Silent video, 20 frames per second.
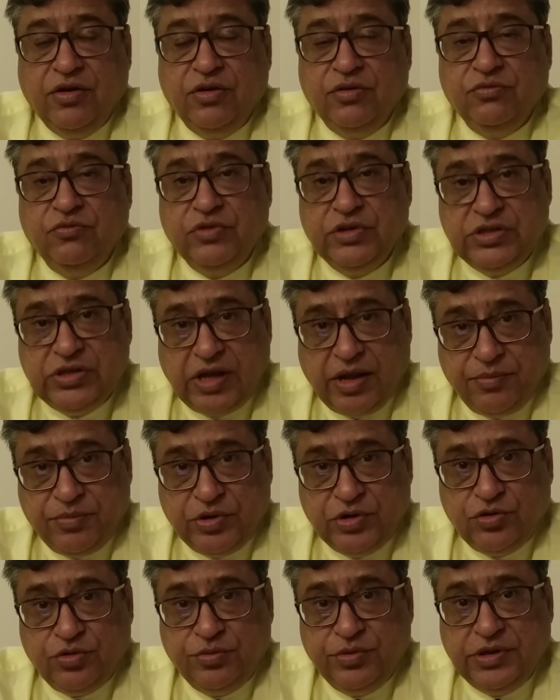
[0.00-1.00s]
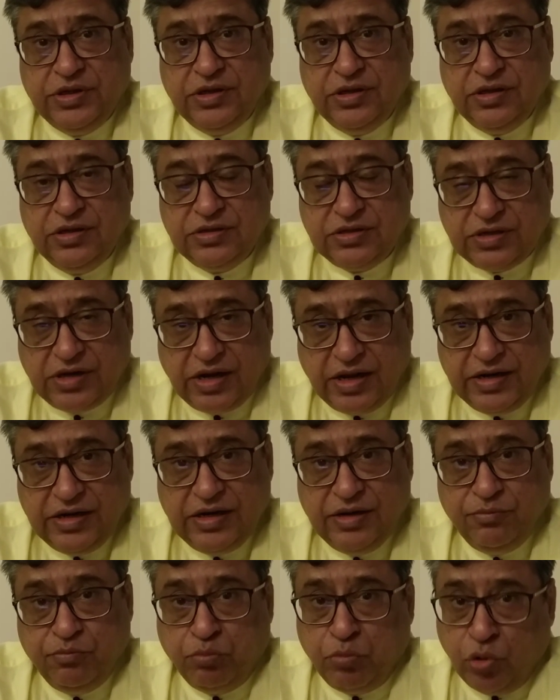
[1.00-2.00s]
which happen to be
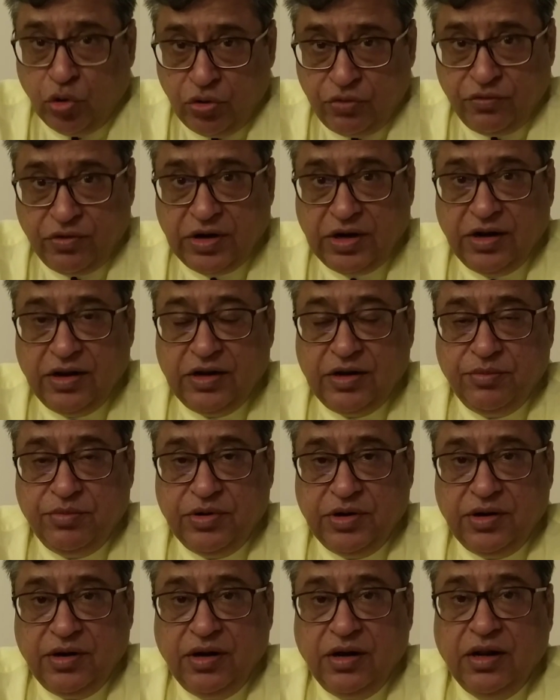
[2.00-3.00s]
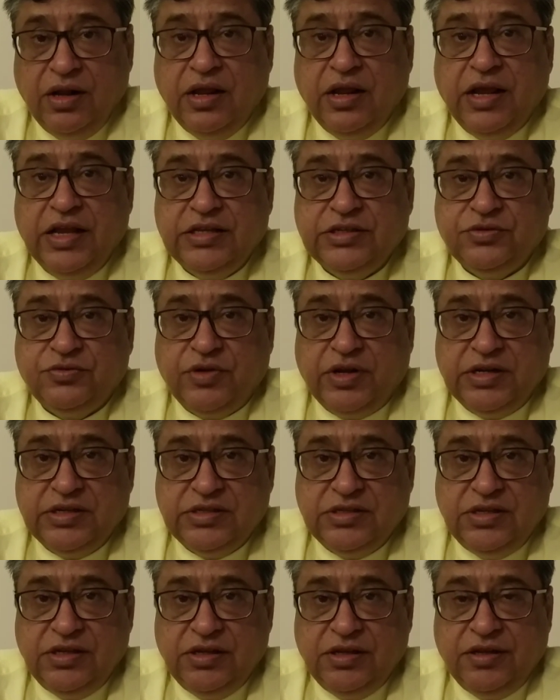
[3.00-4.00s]
slightly more vulnerable as far
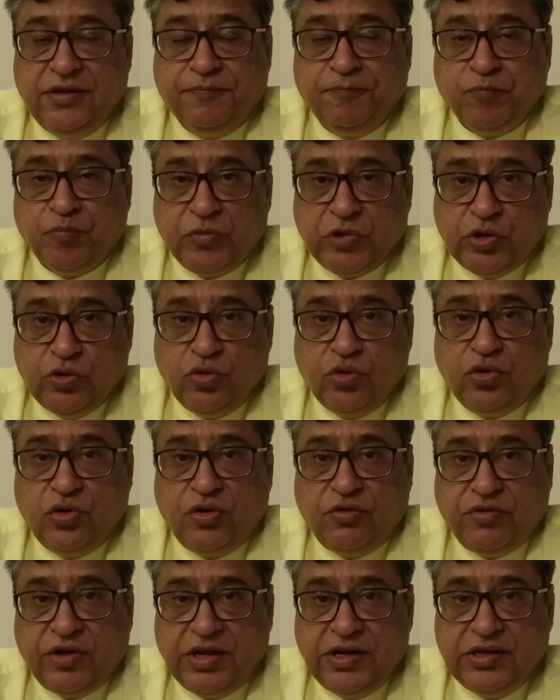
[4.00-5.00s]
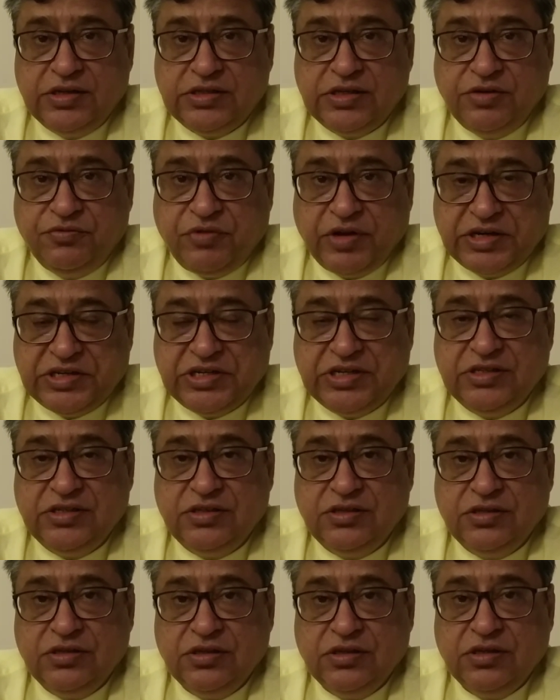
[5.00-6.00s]
as the coronavirus infection
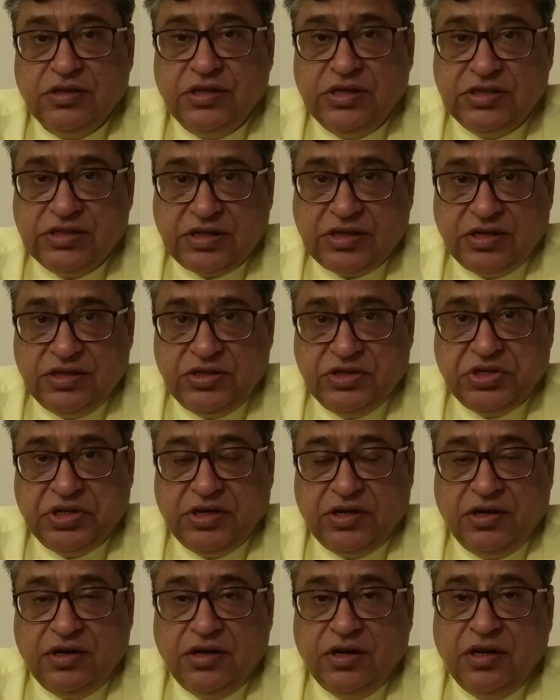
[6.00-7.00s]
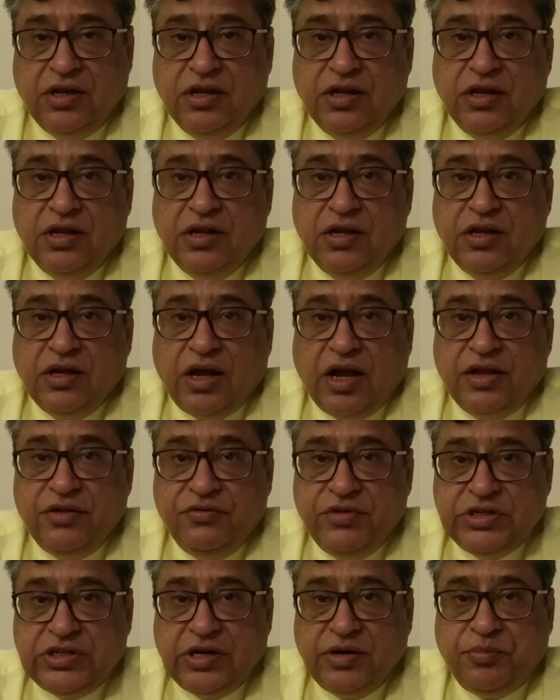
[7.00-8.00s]
is concerned. I
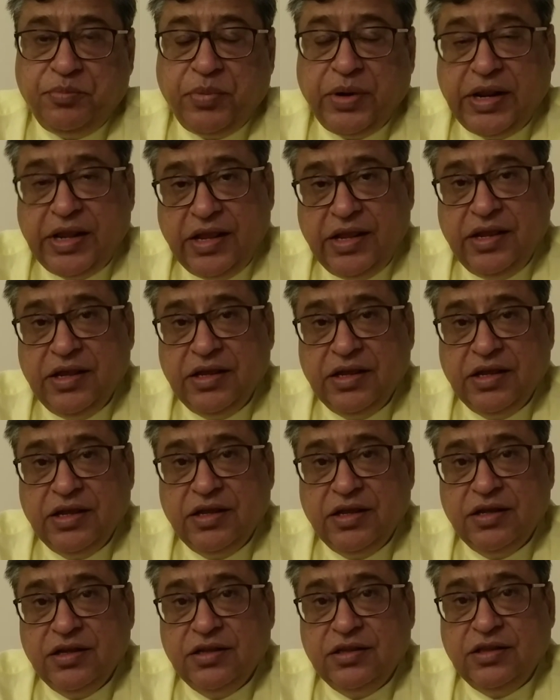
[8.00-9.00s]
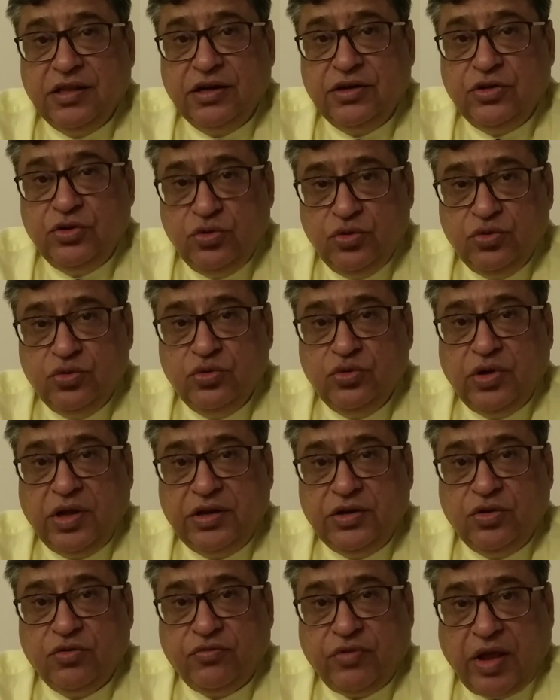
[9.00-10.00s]
wish and pray that you
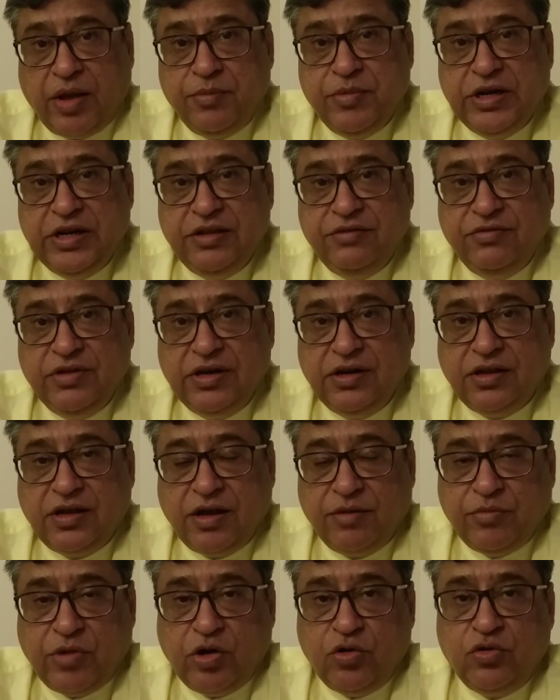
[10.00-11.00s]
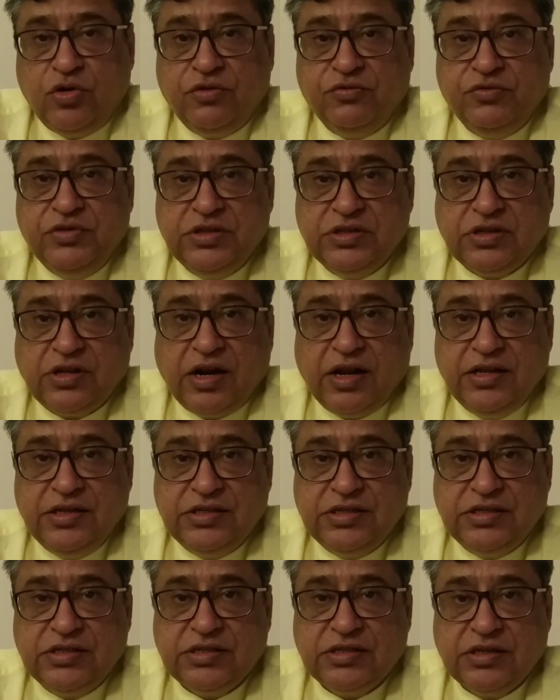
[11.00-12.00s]
and your family will come out of this
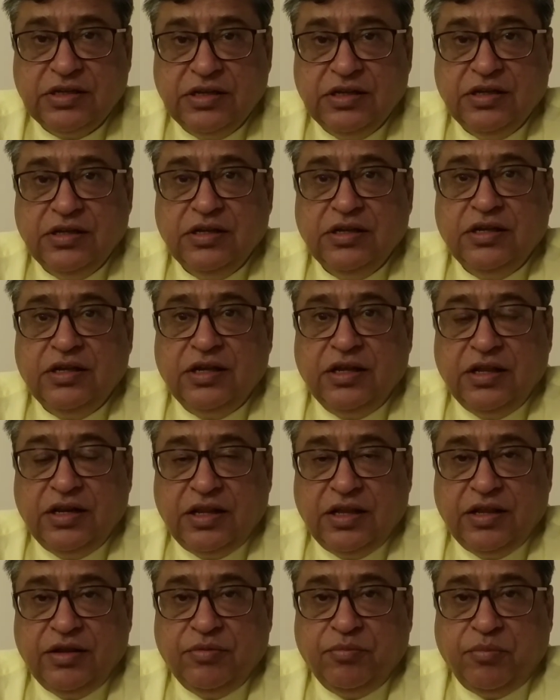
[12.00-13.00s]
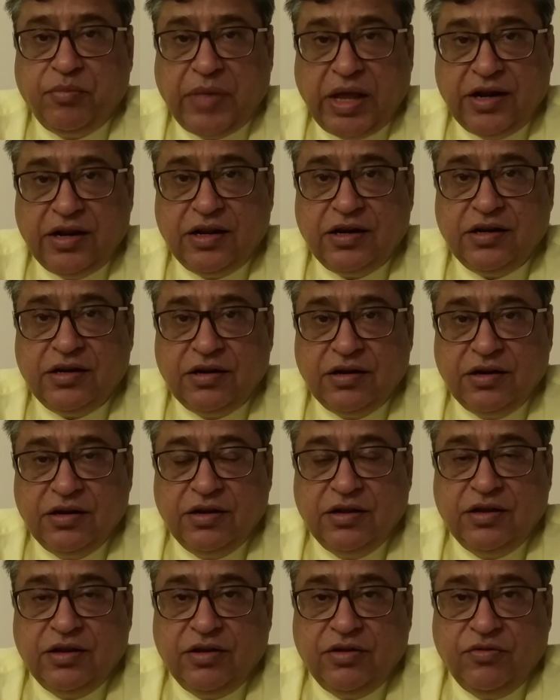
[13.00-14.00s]
crisis in a manner
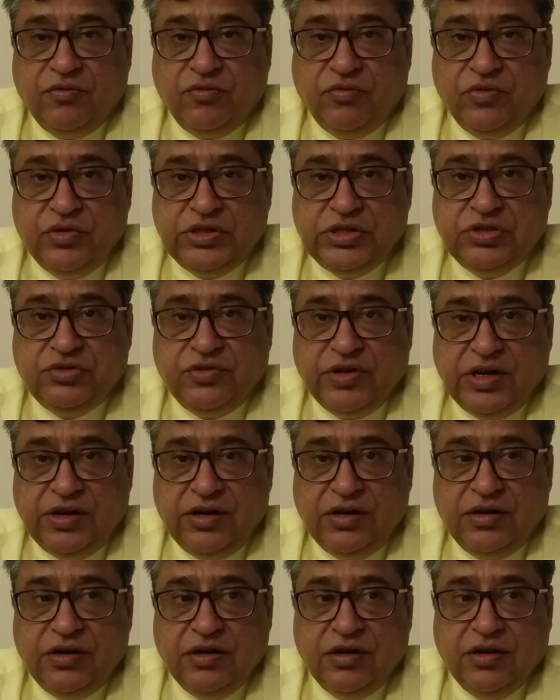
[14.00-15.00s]
which will